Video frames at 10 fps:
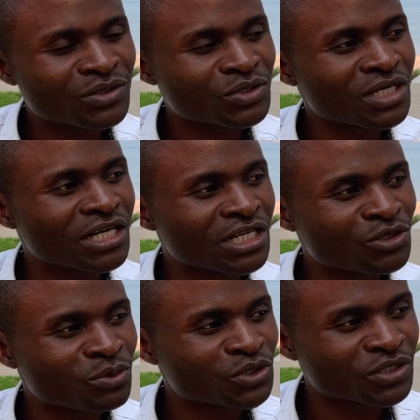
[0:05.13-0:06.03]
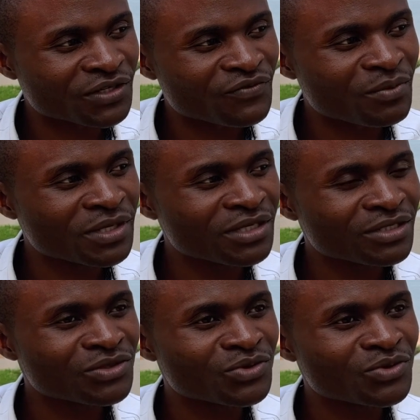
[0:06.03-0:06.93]
was a great opportunity for me
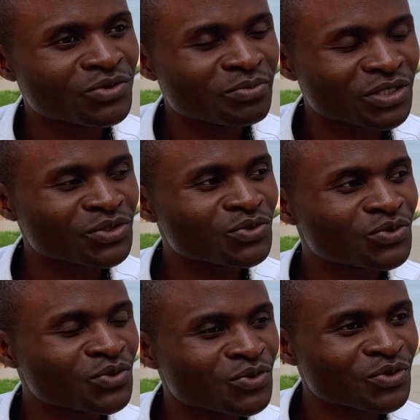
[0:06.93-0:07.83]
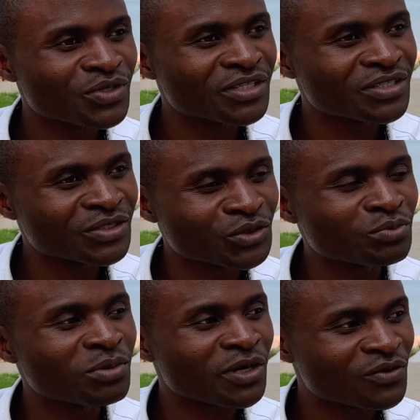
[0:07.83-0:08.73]
to pursue, to
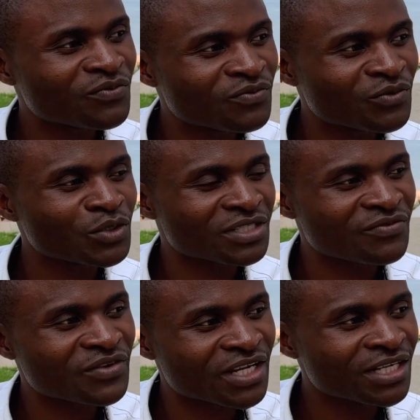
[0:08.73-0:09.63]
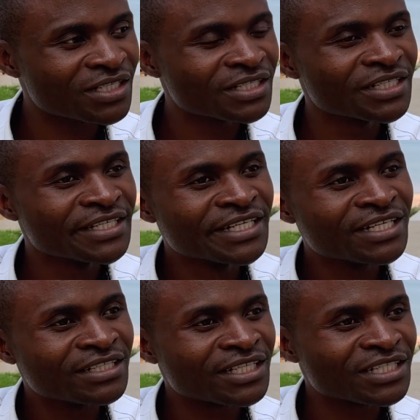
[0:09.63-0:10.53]
be part of Coast Africa.
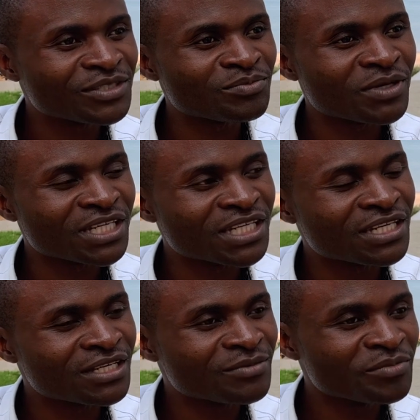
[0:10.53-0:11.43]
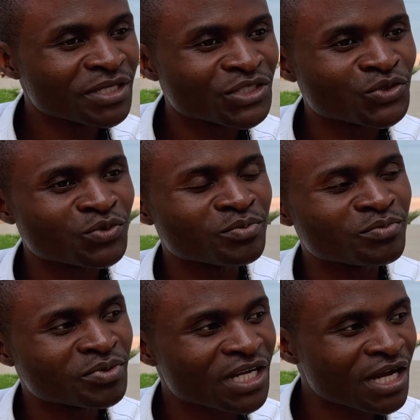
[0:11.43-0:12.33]
That made me to
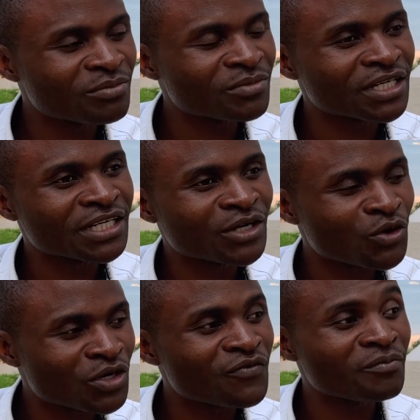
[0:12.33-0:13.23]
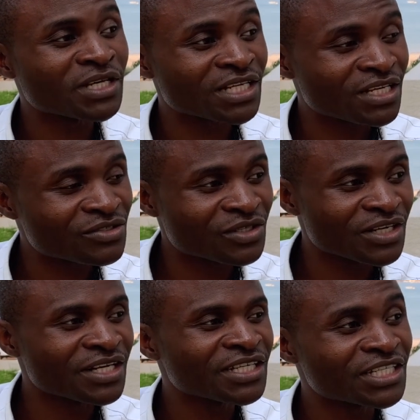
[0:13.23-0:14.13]
become a holder of bachelor's
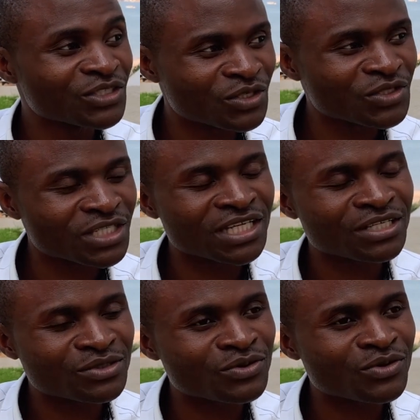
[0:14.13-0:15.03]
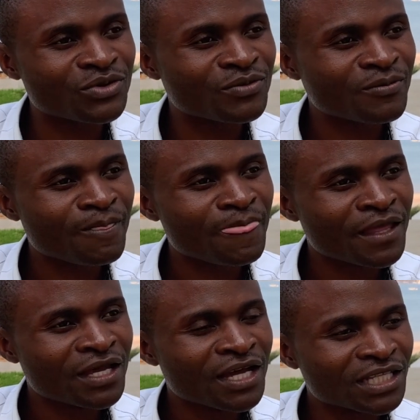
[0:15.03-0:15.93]
degree in general surgery. So
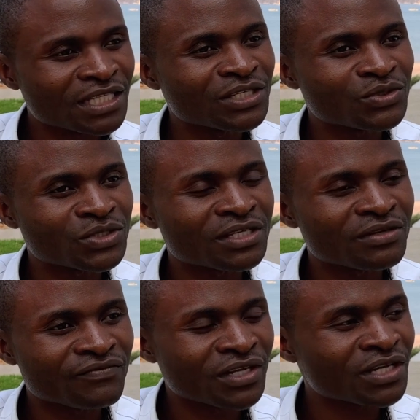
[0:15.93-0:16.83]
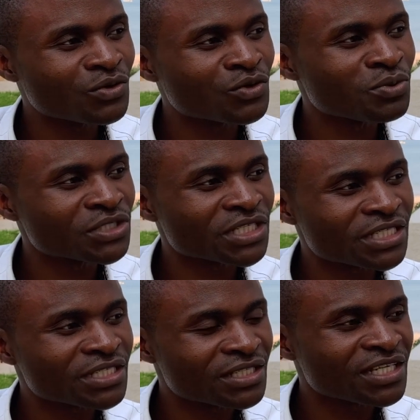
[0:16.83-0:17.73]
I think it was a very good project in